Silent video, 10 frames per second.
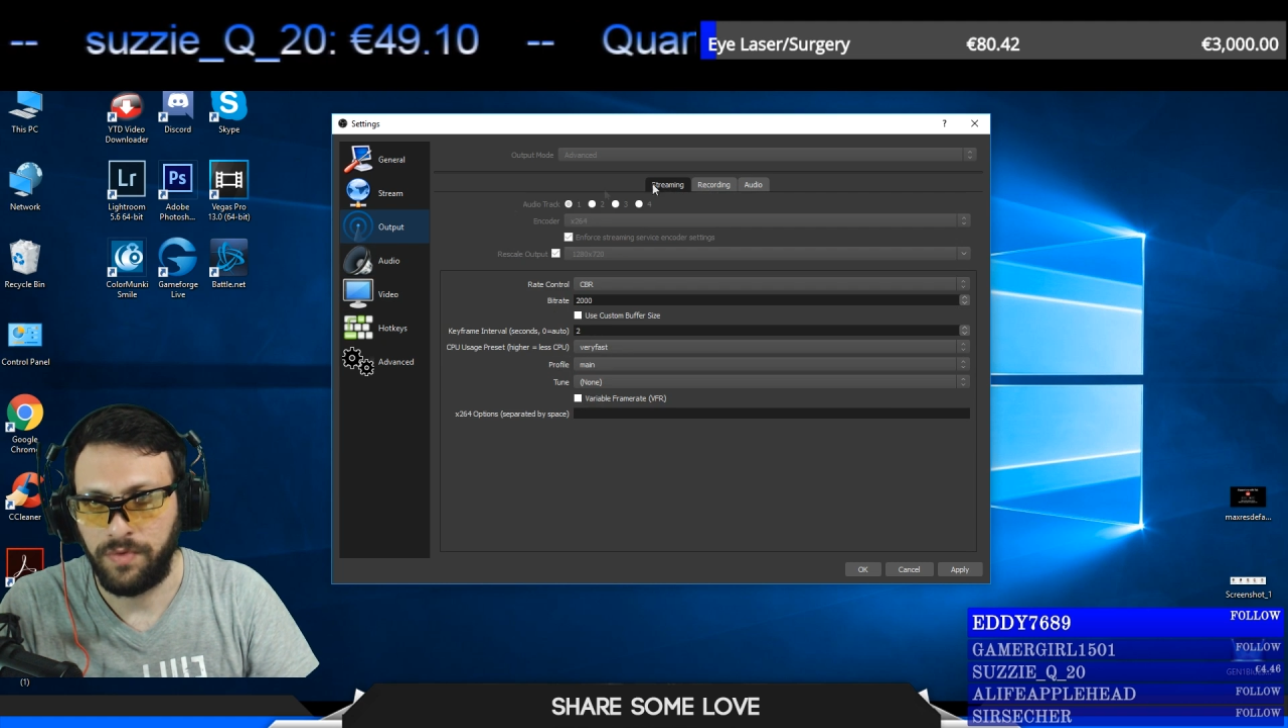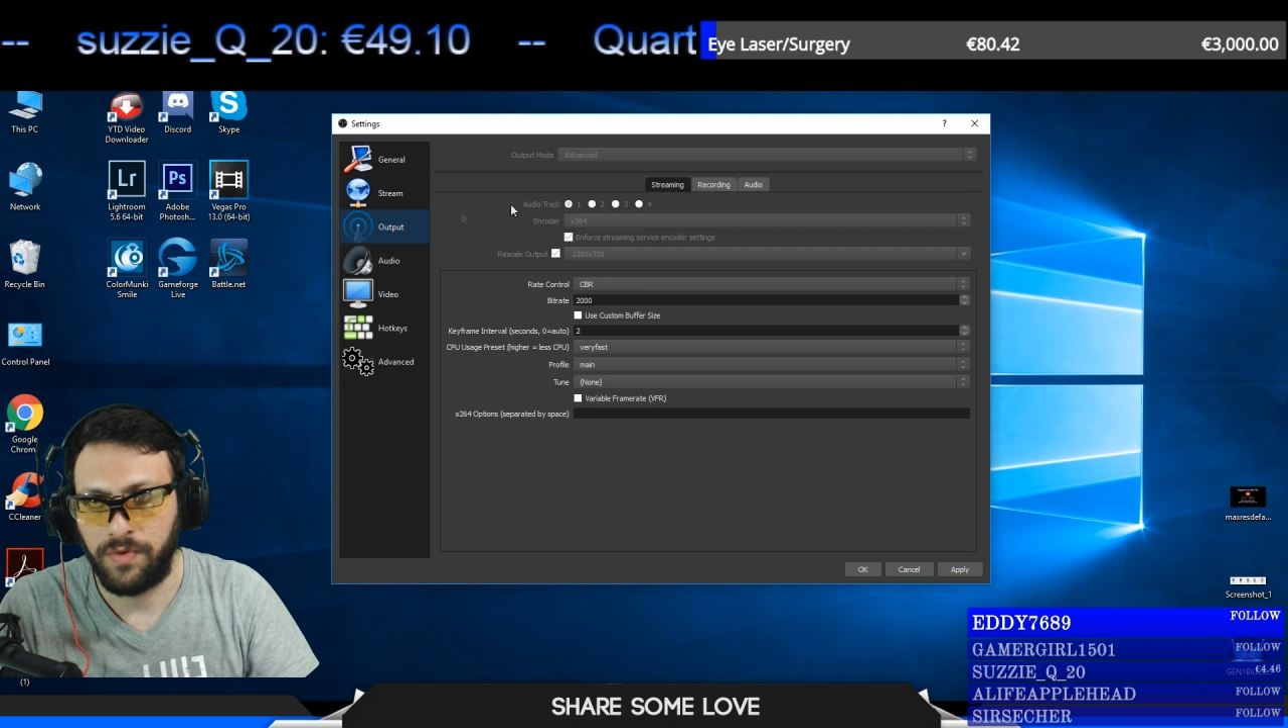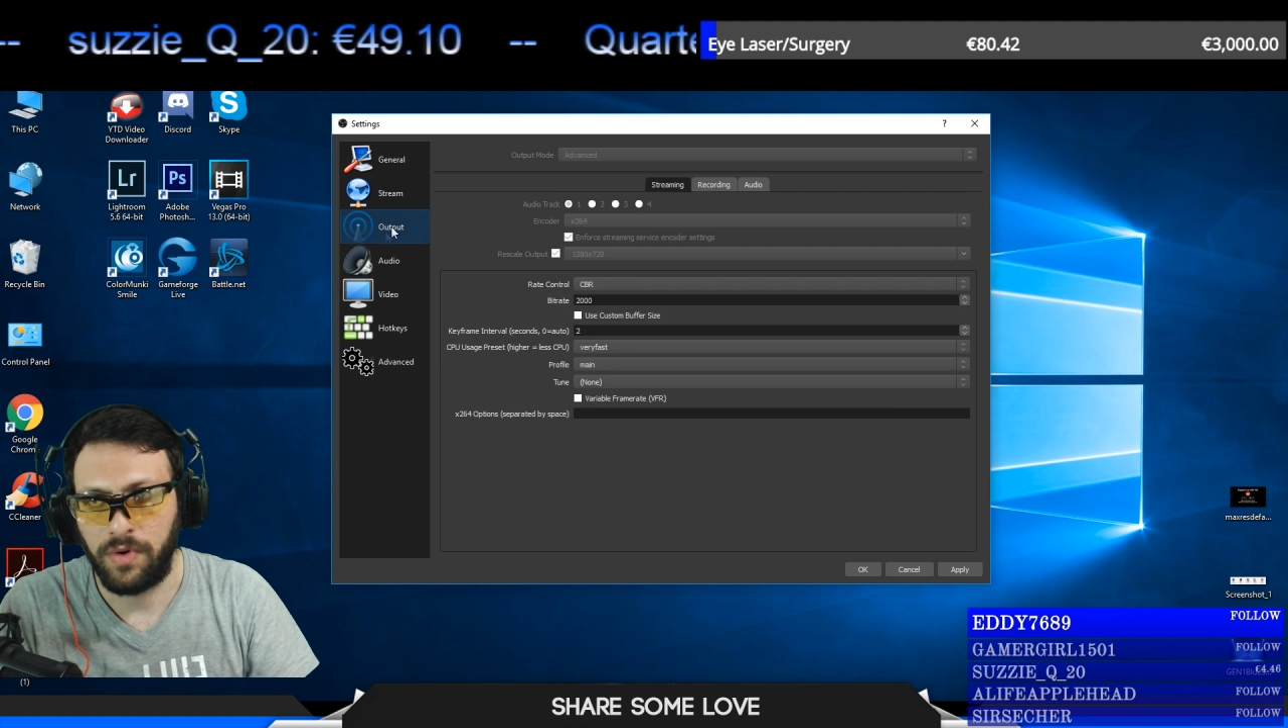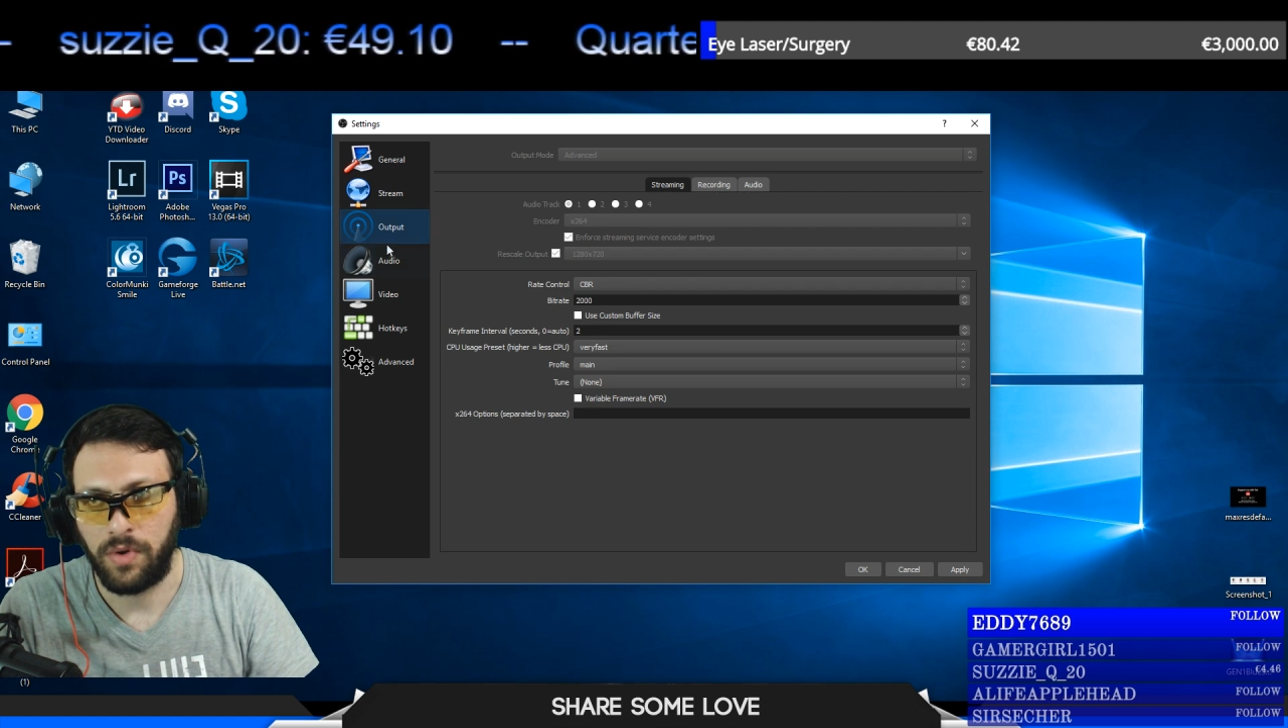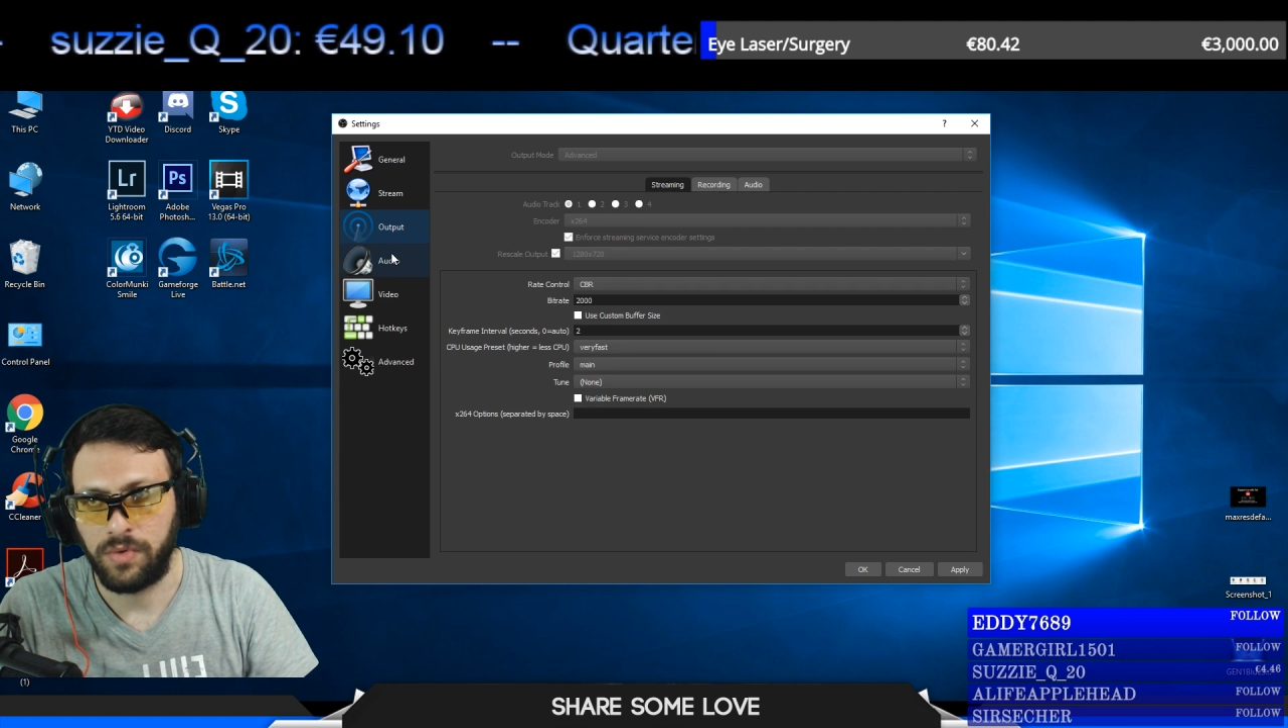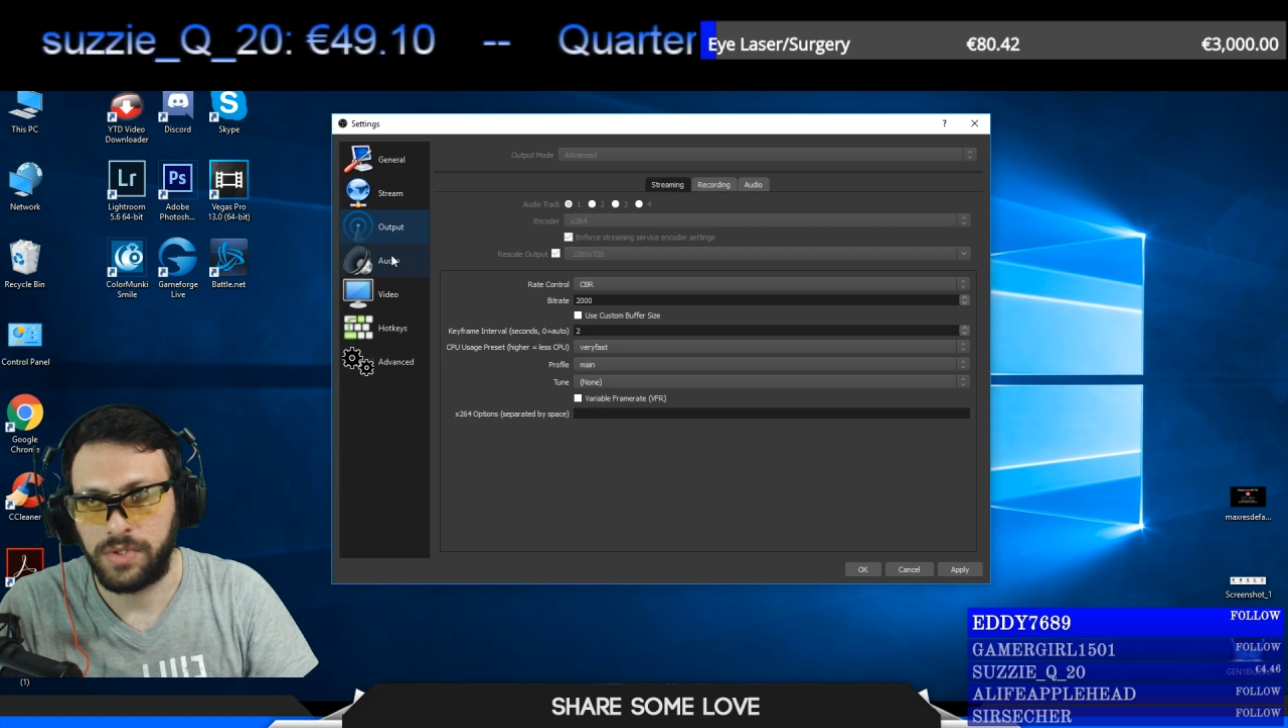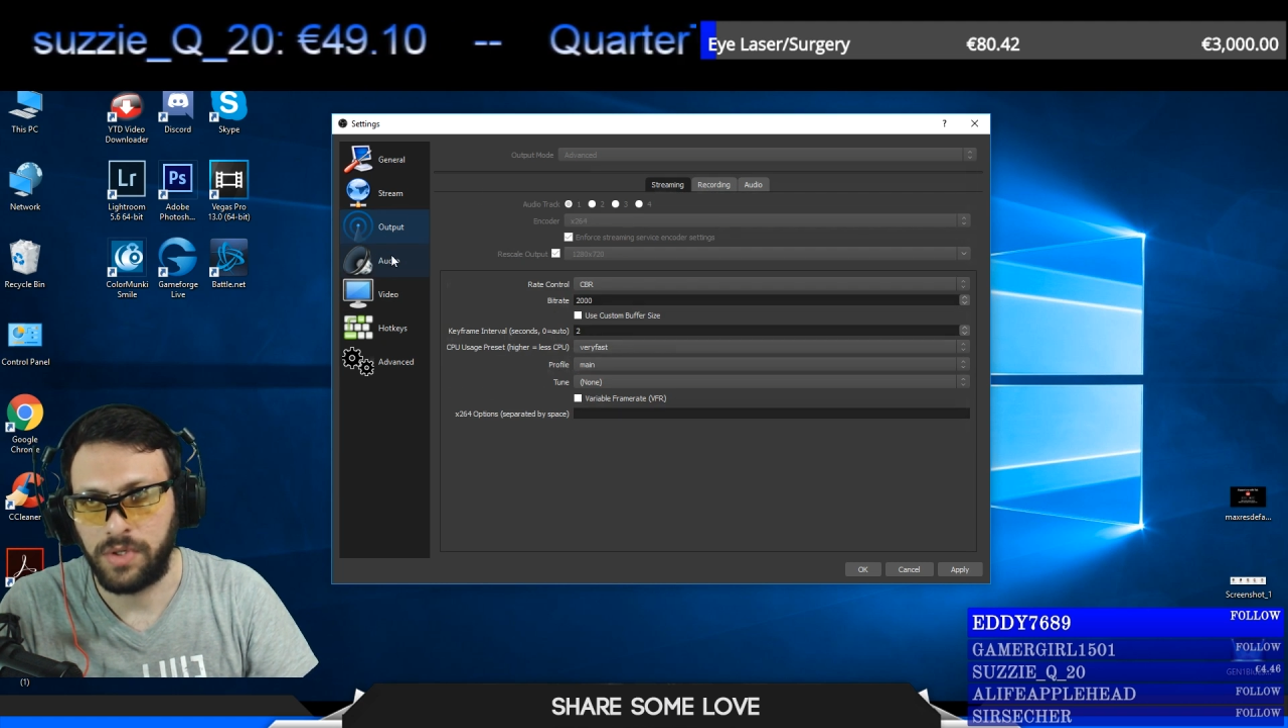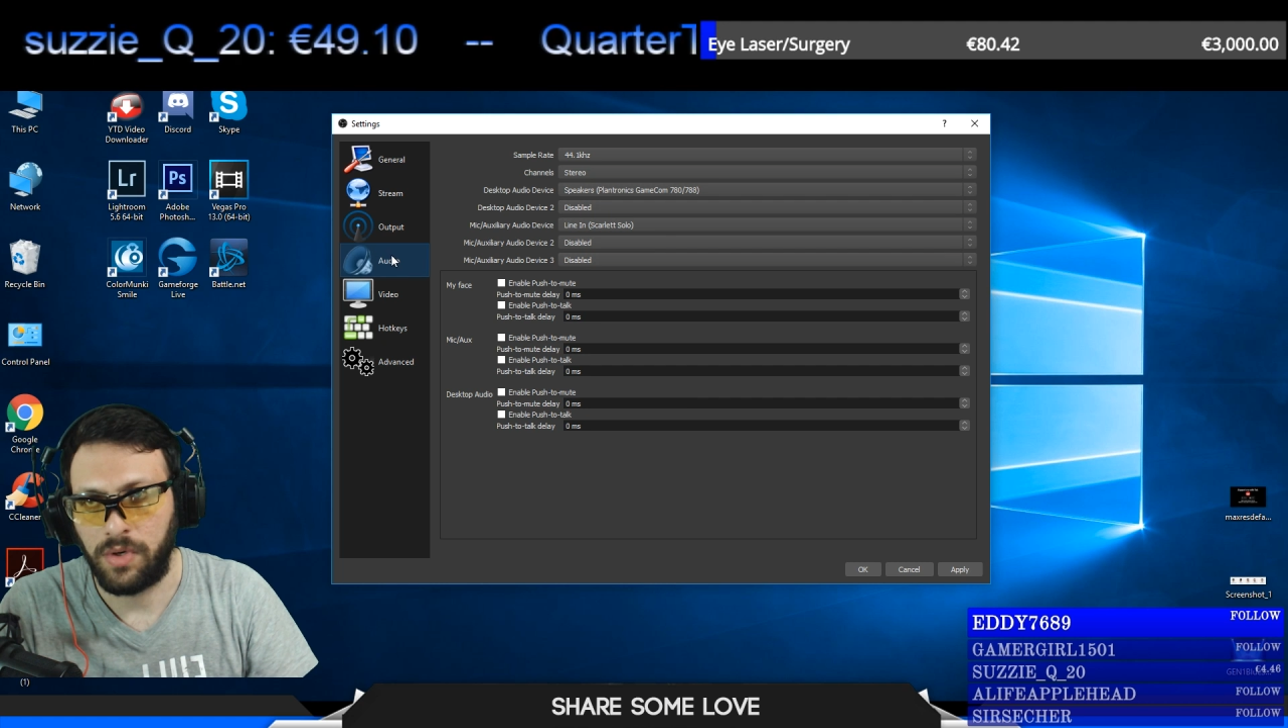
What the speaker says: followed